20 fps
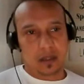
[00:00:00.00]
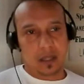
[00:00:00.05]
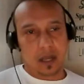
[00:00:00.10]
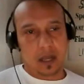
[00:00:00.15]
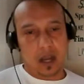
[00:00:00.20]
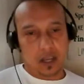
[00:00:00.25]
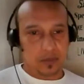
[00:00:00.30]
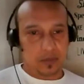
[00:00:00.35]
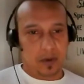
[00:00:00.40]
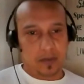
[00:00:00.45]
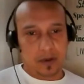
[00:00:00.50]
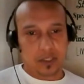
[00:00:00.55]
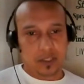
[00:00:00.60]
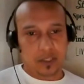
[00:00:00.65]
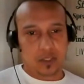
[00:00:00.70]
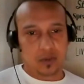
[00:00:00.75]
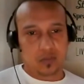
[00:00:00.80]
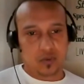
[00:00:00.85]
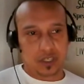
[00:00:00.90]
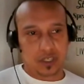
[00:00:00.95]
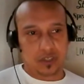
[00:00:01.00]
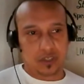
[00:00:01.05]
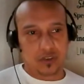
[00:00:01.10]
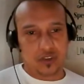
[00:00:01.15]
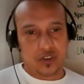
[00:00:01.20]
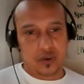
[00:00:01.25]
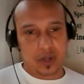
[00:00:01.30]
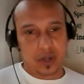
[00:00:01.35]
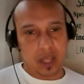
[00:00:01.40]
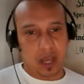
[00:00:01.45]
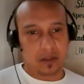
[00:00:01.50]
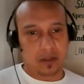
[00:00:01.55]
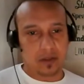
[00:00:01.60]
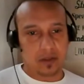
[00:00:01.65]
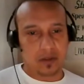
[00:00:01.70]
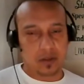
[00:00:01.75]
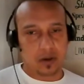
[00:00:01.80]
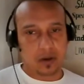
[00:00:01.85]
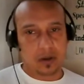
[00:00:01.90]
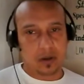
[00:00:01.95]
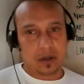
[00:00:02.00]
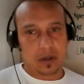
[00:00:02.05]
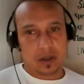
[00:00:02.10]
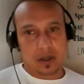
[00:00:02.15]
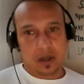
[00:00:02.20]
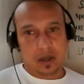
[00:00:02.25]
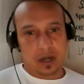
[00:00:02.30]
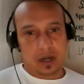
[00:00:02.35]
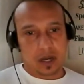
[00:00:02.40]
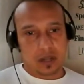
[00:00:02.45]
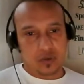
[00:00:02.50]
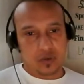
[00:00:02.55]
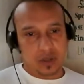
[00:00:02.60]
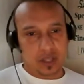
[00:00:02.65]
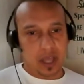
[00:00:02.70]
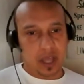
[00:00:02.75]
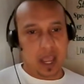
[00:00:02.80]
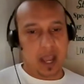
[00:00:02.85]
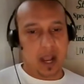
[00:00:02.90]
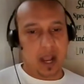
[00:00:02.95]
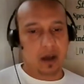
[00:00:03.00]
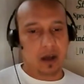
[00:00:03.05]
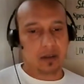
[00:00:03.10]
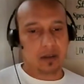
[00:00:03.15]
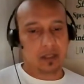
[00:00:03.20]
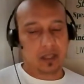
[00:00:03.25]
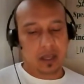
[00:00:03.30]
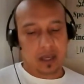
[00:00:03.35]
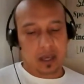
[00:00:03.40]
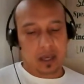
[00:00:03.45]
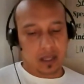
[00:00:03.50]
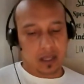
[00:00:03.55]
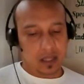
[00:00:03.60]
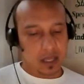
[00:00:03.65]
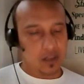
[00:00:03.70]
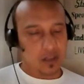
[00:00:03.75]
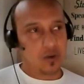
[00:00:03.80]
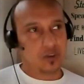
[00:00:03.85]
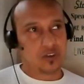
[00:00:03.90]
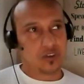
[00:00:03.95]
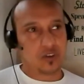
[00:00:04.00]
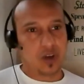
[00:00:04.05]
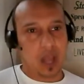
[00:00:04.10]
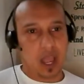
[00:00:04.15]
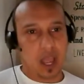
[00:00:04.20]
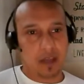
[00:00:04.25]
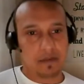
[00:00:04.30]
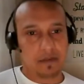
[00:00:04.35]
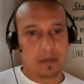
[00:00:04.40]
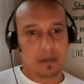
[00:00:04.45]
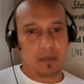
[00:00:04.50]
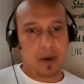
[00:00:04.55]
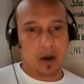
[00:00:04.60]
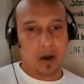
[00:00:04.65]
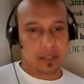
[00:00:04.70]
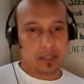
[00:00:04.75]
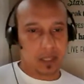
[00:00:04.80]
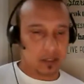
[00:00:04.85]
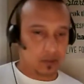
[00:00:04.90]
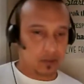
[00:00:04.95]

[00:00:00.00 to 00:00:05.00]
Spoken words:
pre-launch promotion, the launch promotion, which is during the